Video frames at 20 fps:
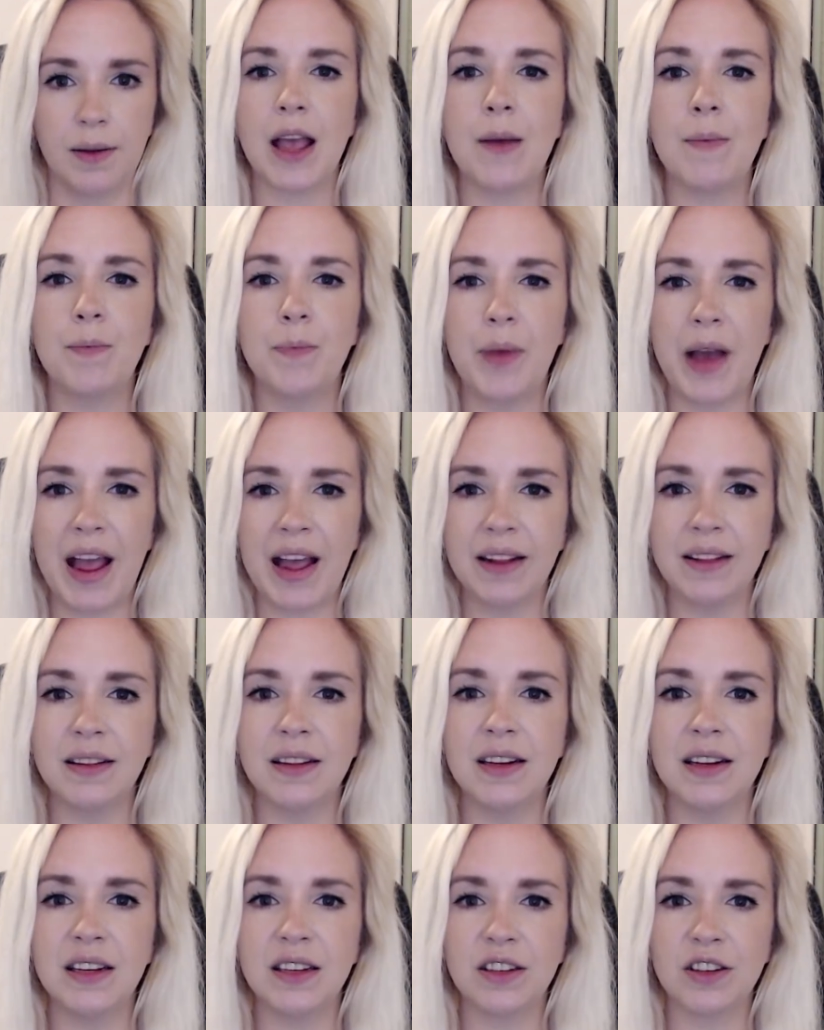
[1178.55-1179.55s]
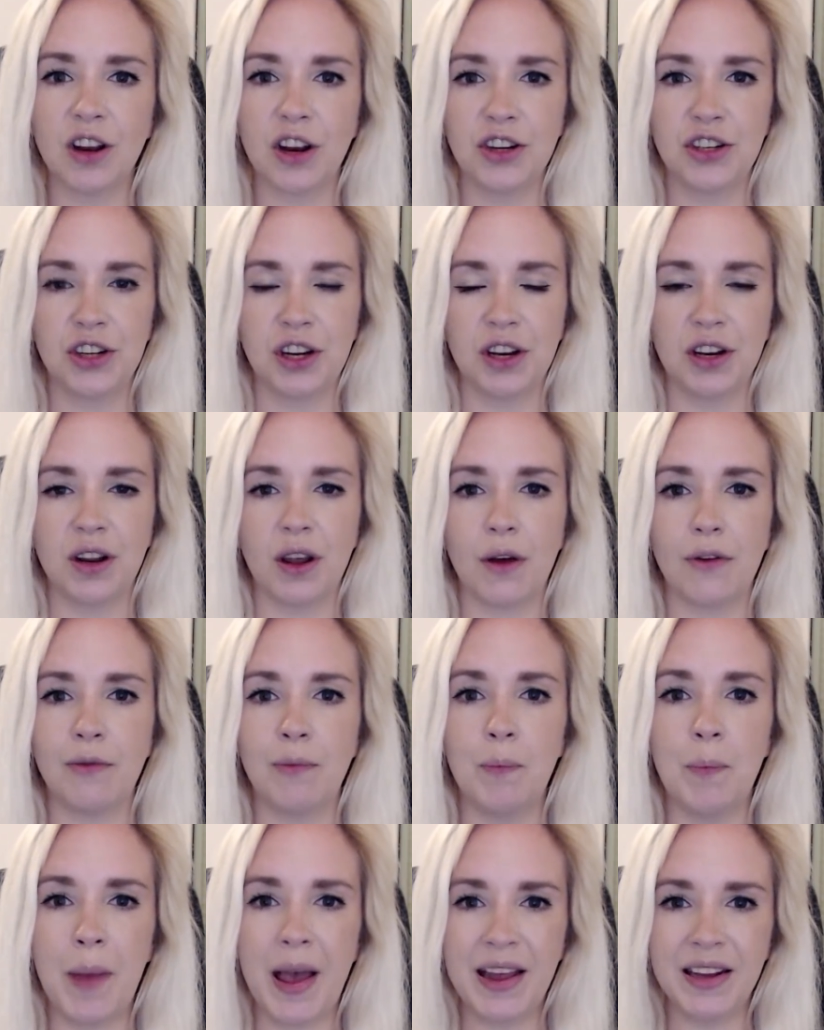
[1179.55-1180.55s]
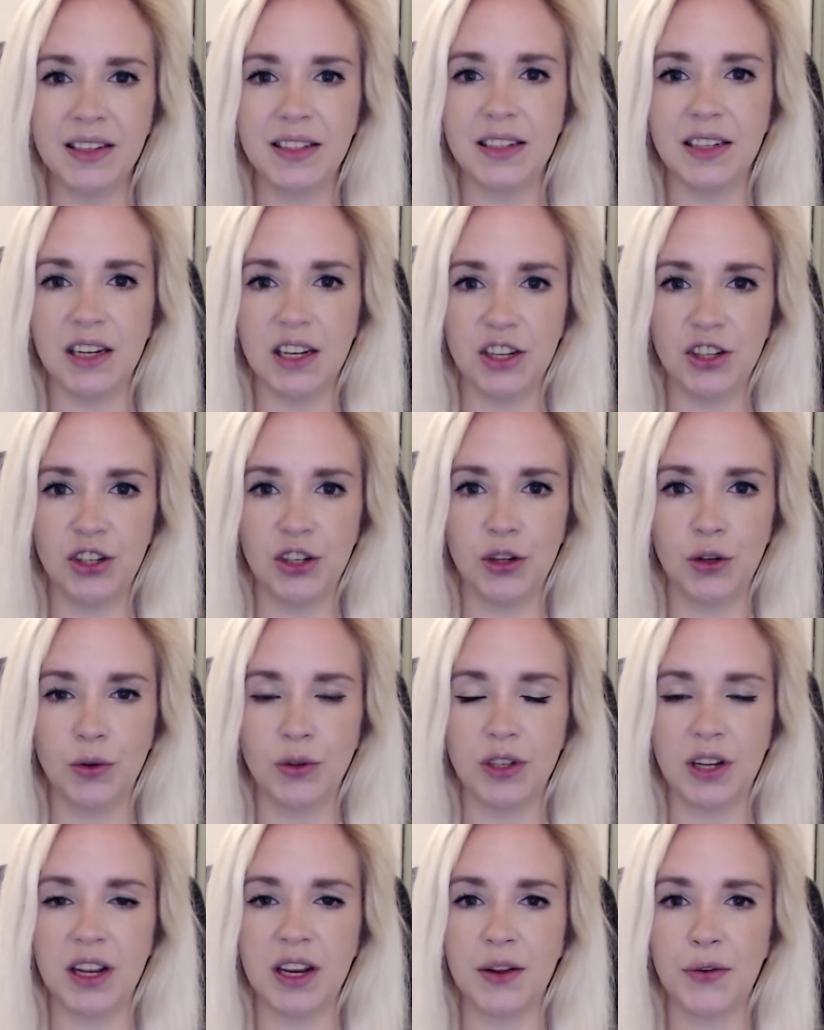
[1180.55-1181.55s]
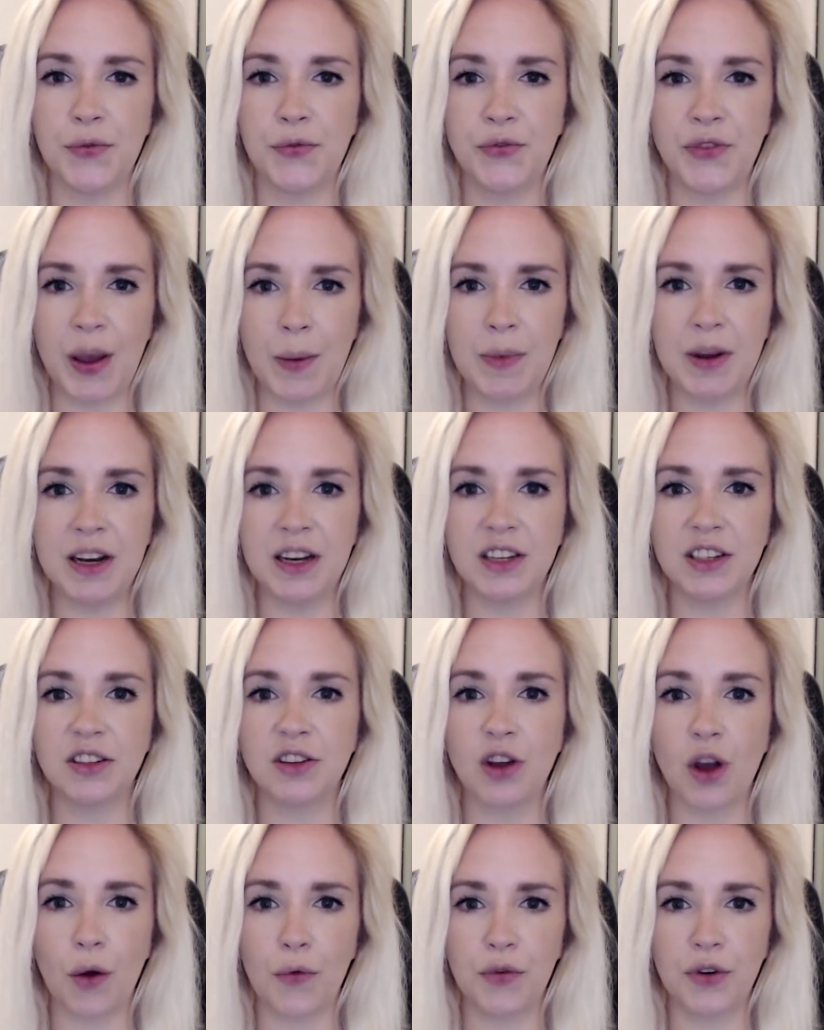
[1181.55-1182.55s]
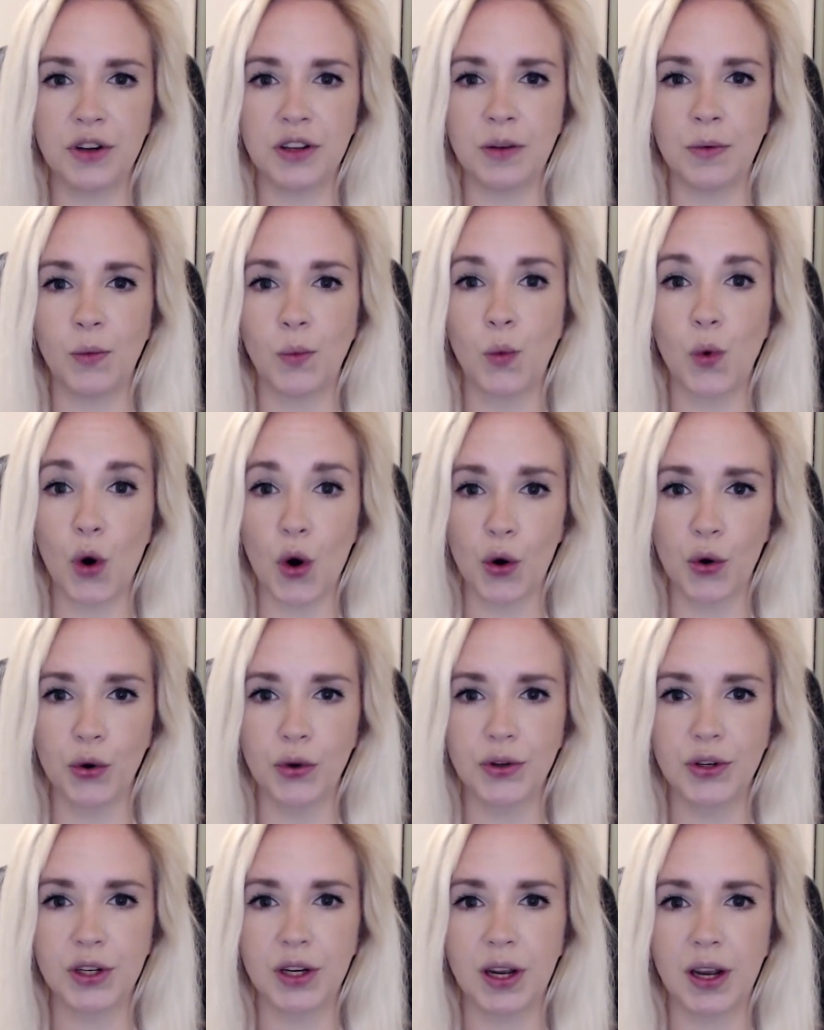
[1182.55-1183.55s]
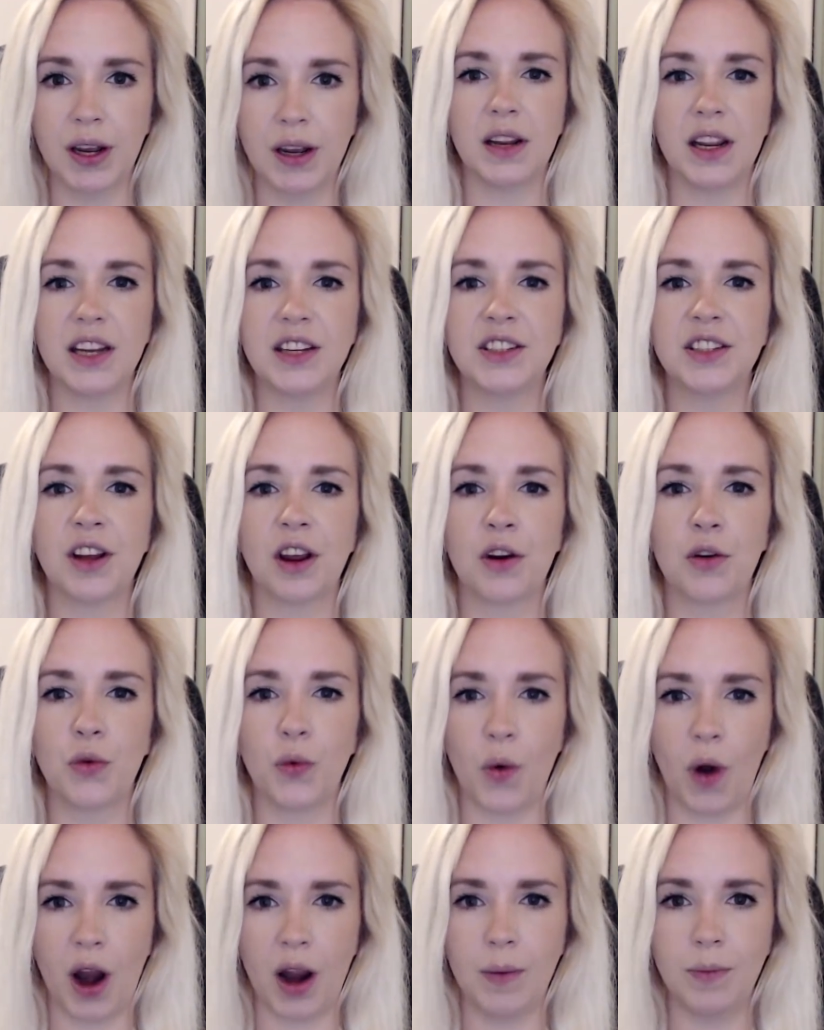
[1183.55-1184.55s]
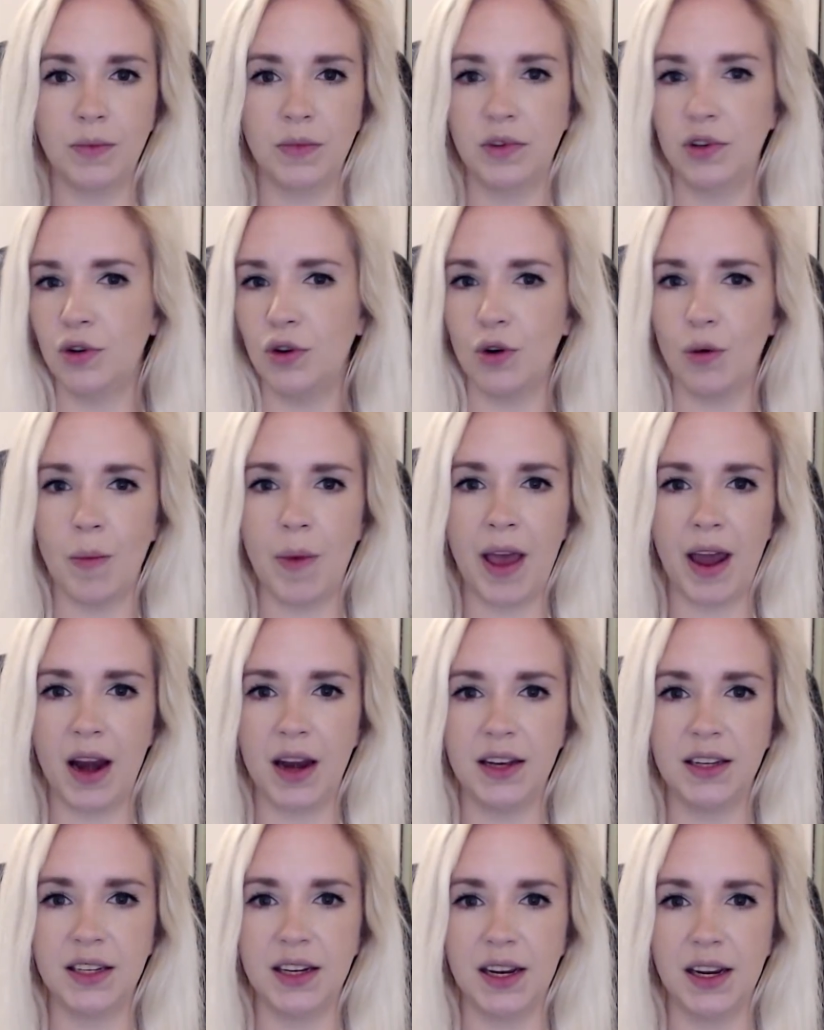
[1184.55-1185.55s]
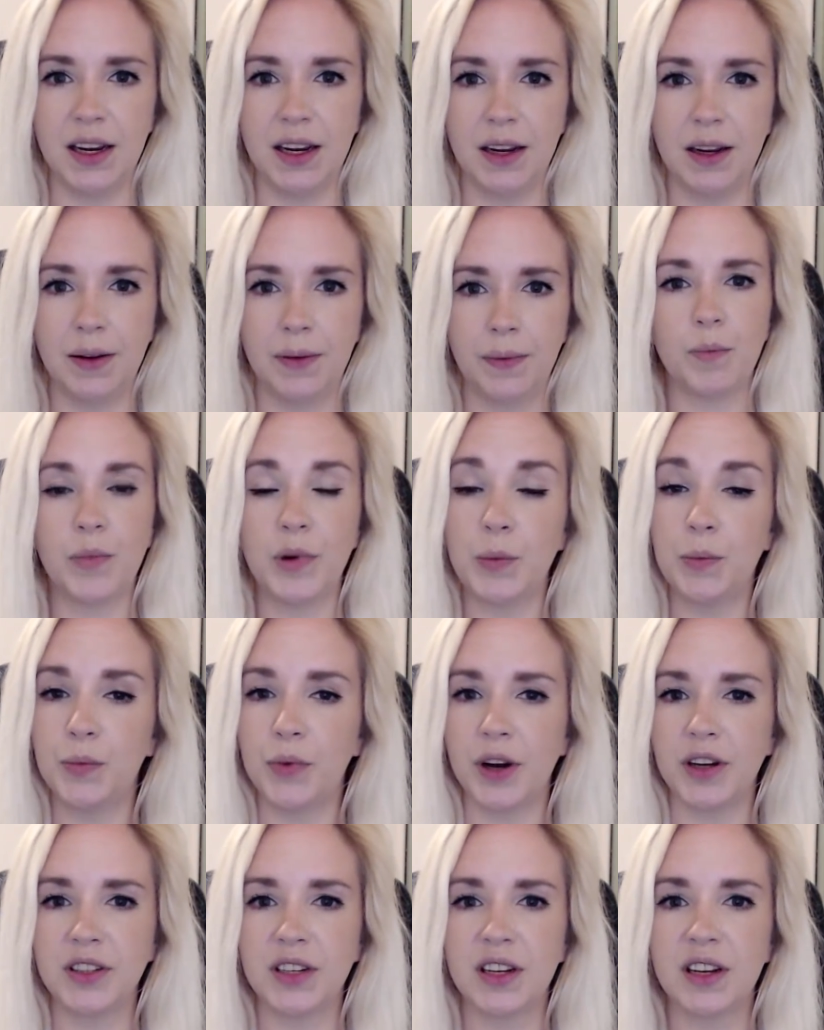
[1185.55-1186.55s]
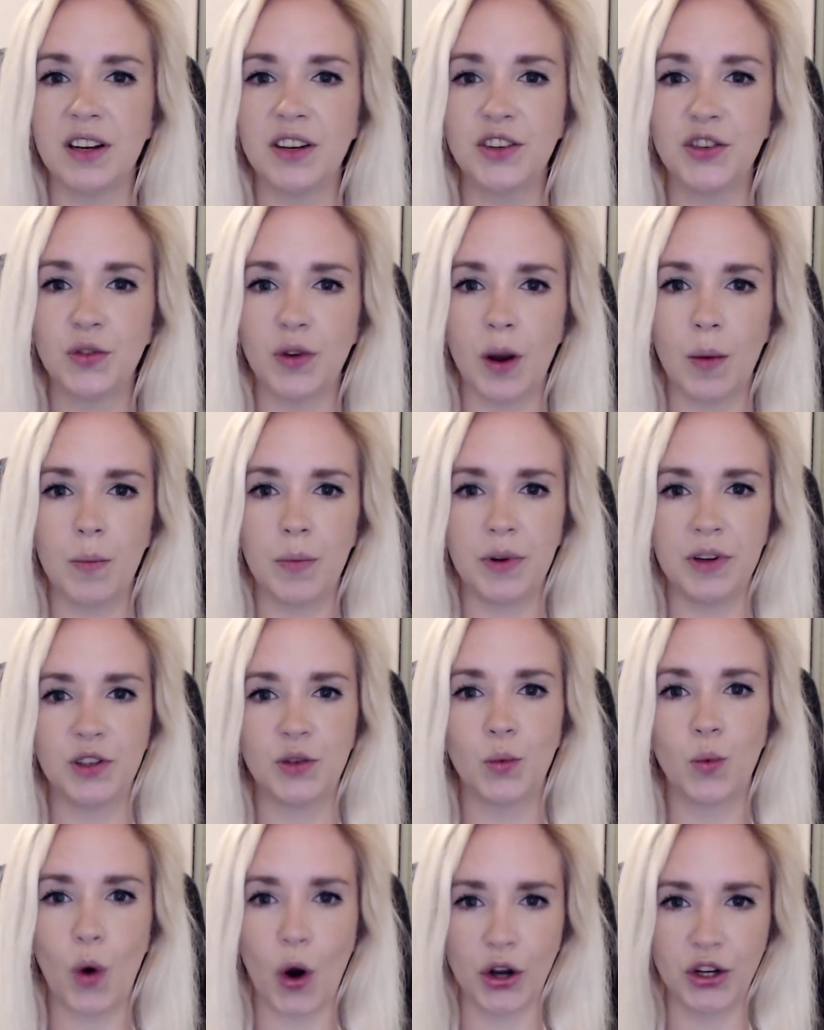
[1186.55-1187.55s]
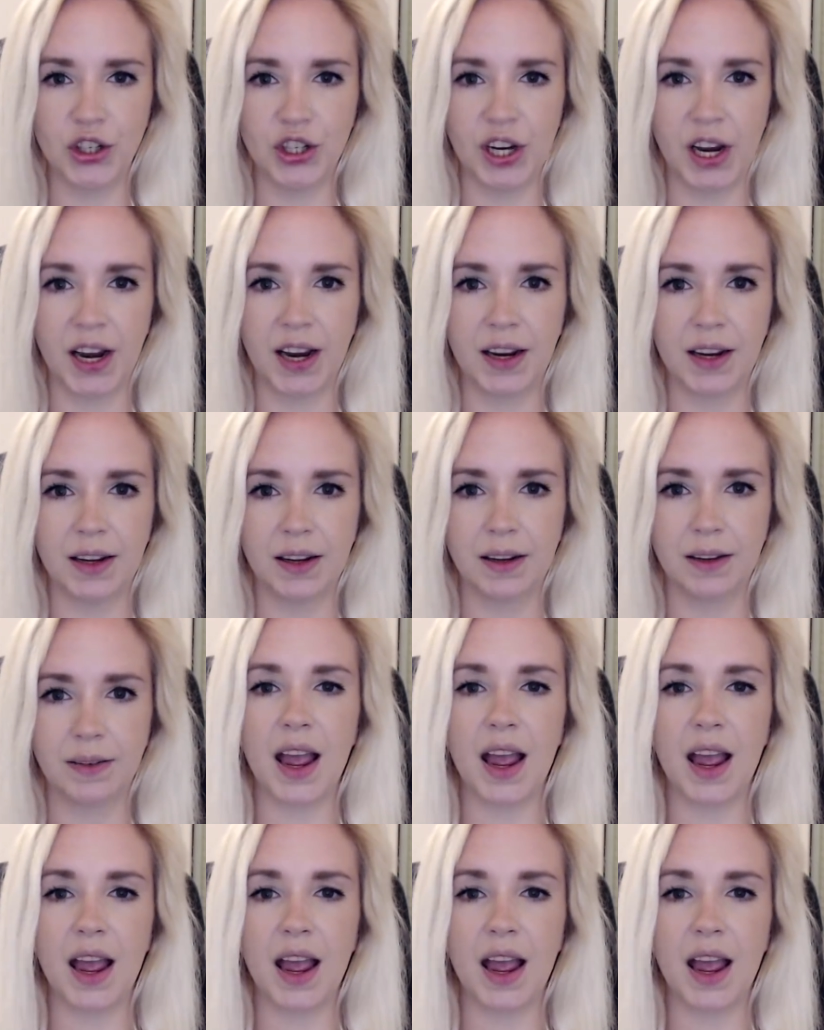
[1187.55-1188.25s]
Ban the discussion of men's issues in a feminist governed world. It's a crime to humanity. But President Trump is watching.